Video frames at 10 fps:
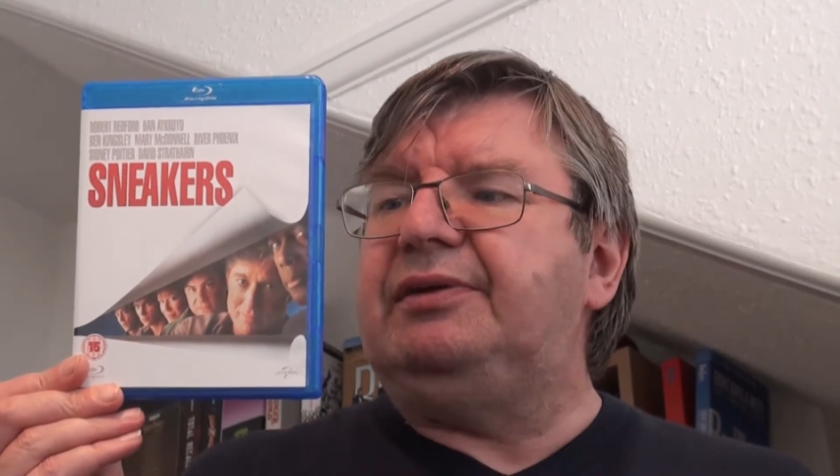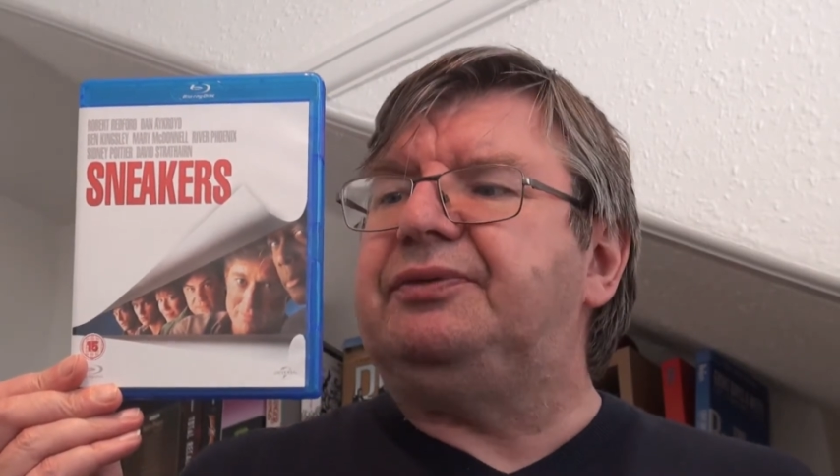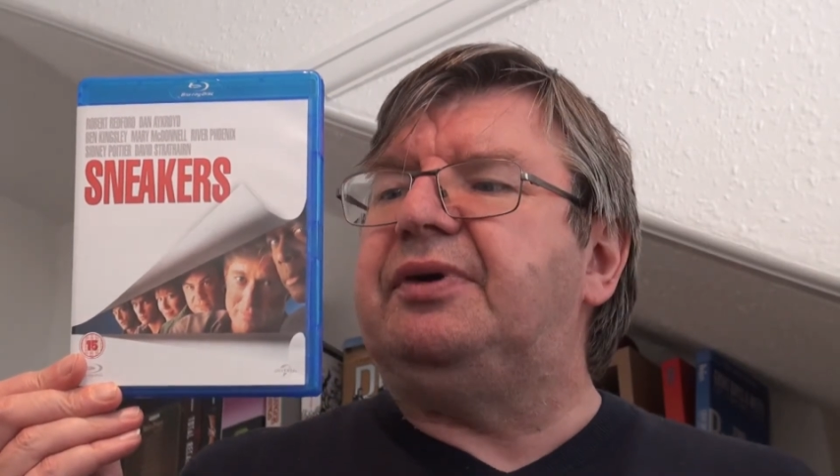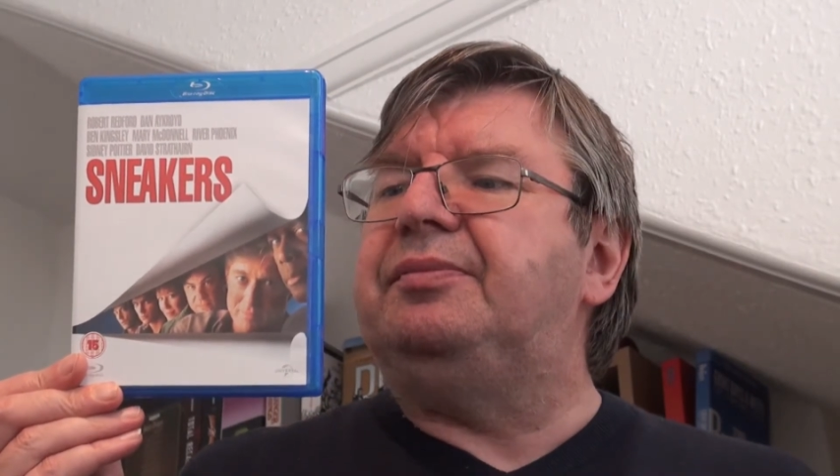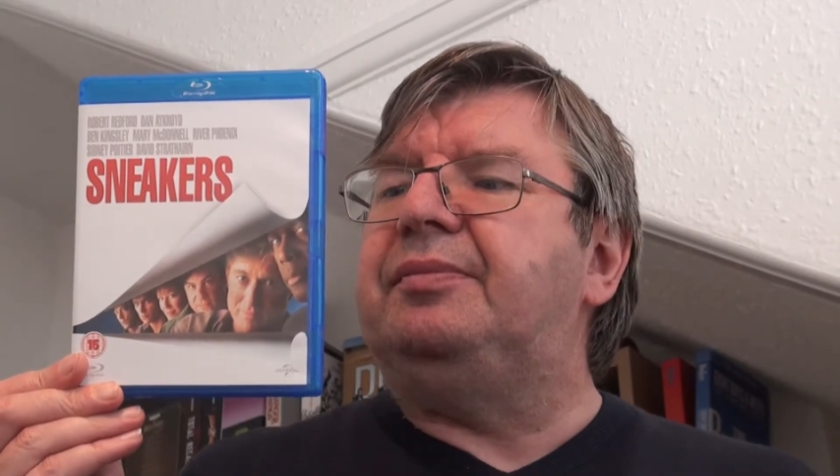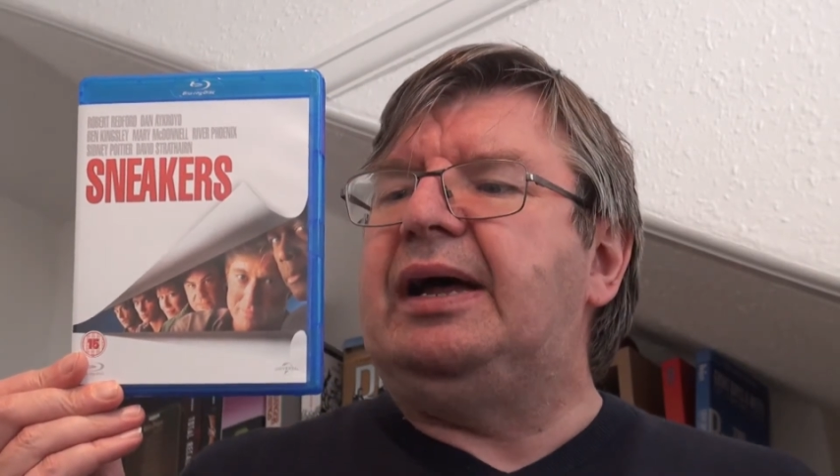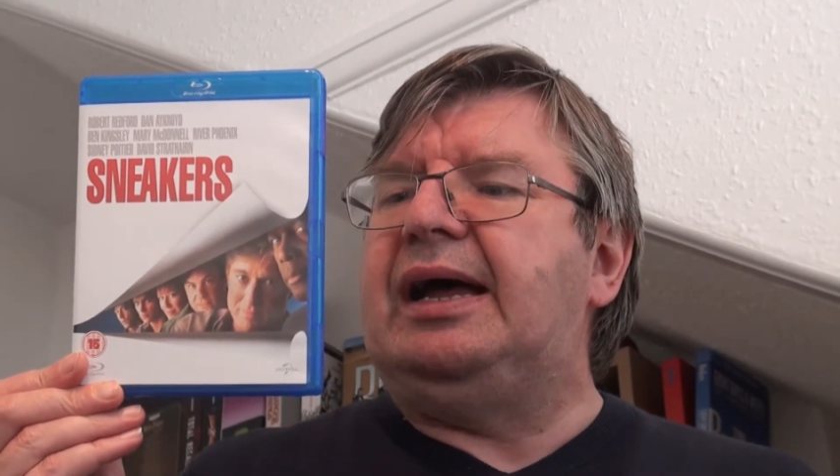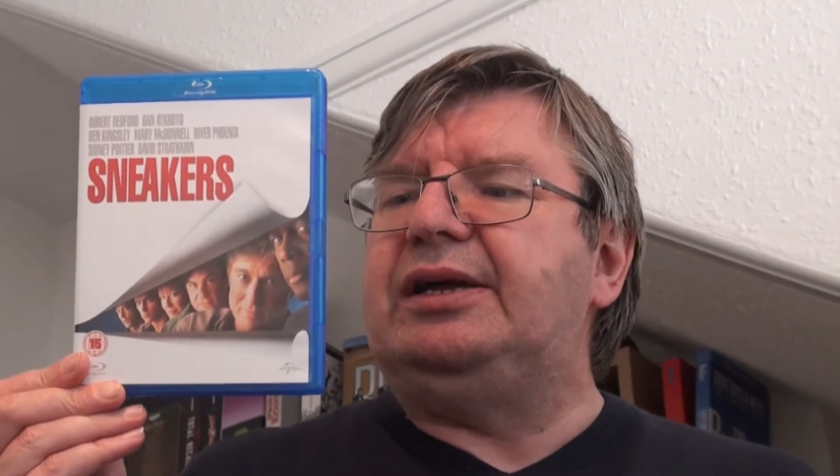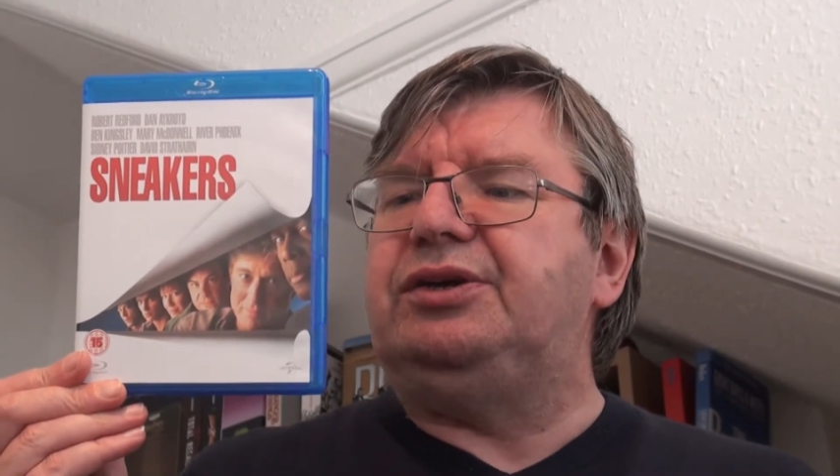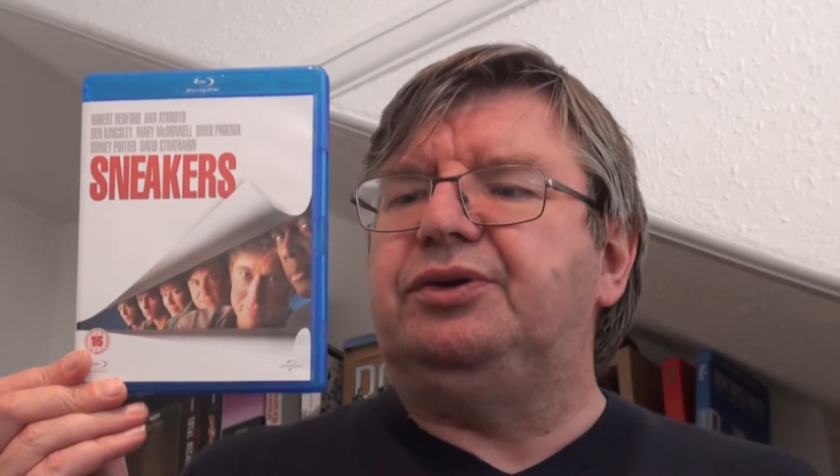from
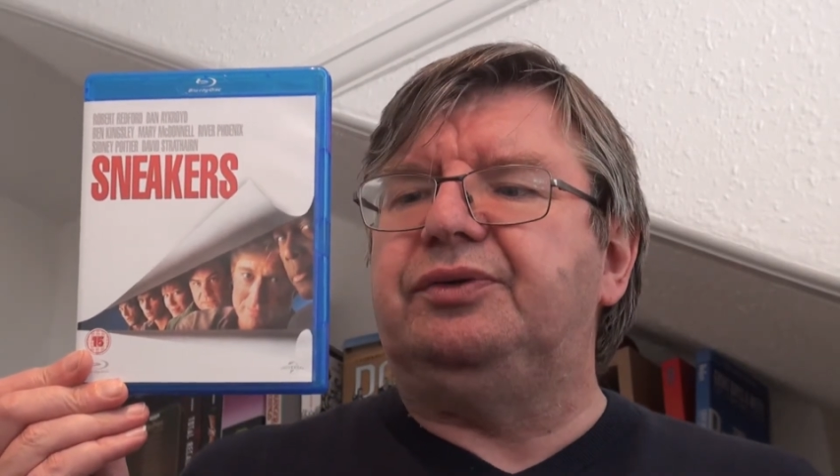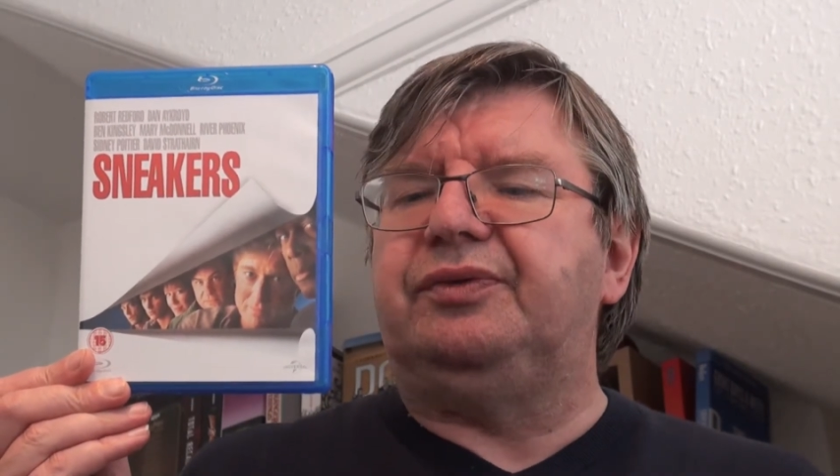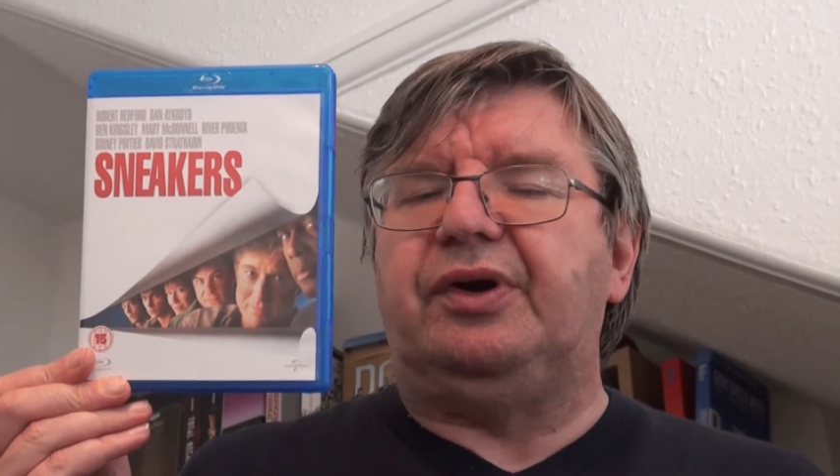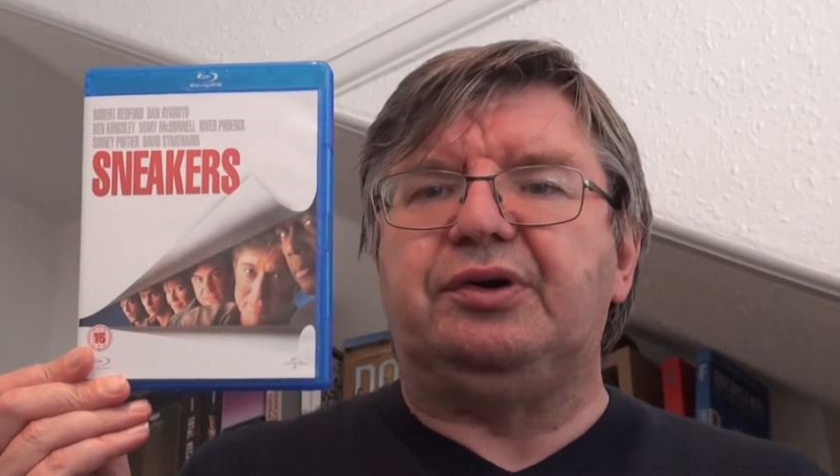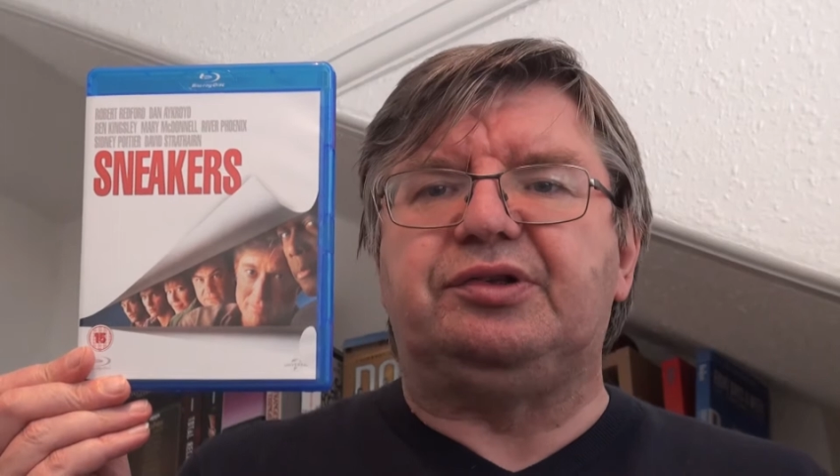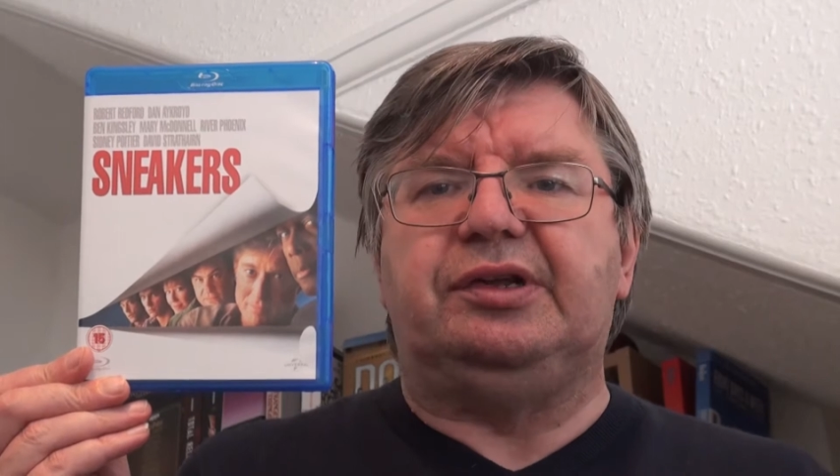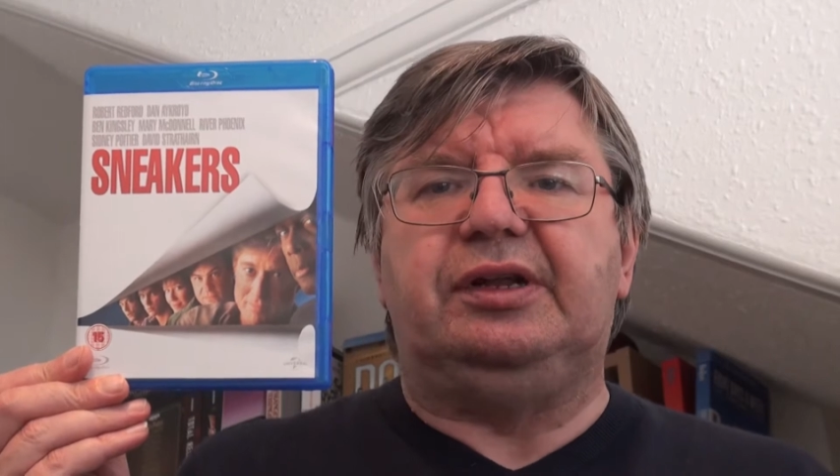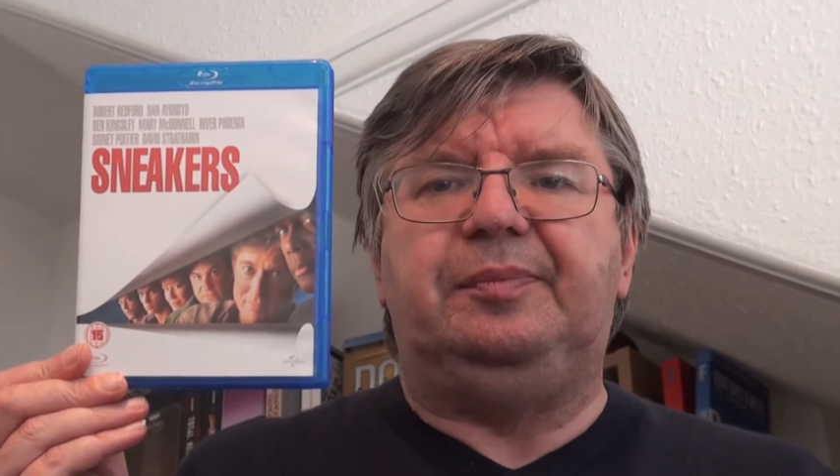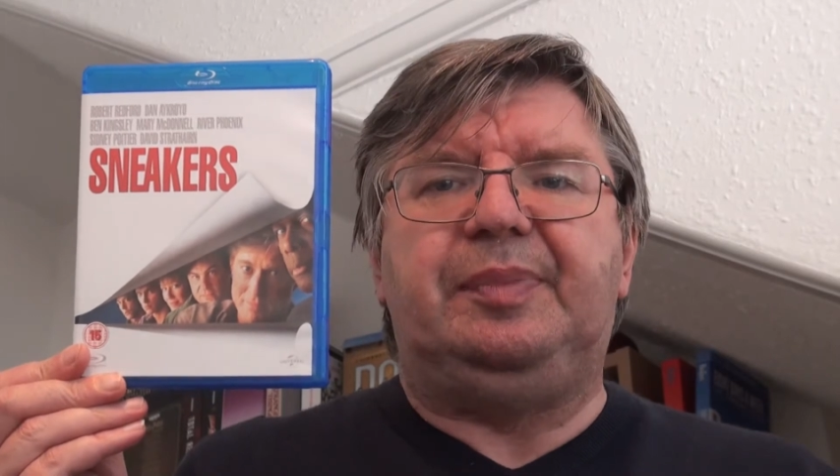Universal,